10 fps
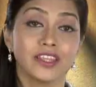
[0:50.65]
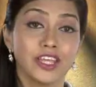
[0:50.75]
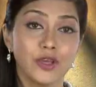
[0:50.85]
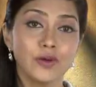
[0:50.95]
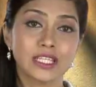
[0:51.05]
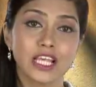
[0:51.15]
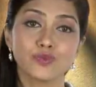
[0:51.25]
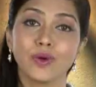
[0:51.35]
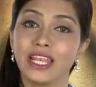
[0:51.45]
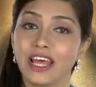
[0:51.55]
the users
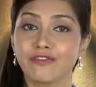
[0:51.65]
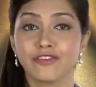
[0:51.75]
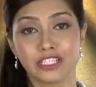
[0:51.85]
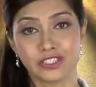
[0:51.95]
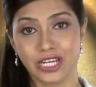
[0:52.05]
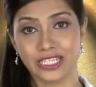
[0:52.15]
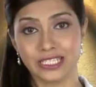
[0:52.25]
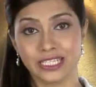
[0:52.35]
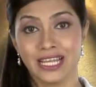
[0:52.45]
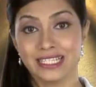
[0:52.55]
were left
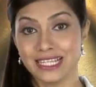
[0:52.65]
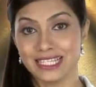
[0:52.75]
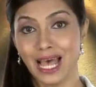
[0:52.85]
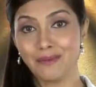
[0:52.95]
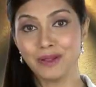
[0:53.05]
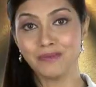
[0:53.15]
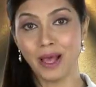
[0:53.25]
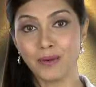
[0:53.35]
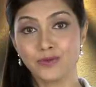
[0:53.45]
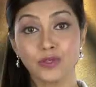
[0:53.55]
frustrated since Apple
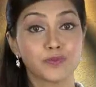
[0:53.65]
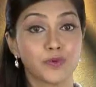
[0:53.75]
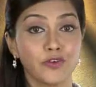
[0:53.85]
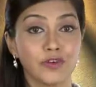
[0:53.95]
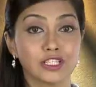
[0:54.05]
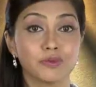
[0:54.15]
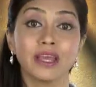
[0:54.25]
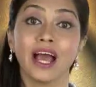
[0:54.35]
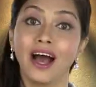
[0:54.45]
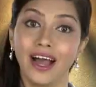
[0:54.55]
Maps was proving to be
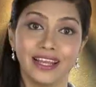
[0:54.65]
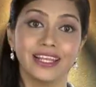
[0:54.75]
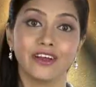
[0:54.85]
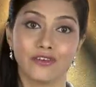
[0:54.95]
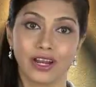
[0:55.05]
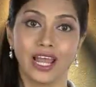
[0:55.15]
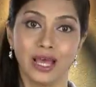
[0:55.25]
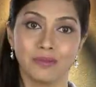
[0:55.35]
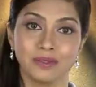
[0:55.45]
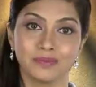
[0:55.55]
highly
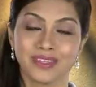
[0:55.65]
unreliable.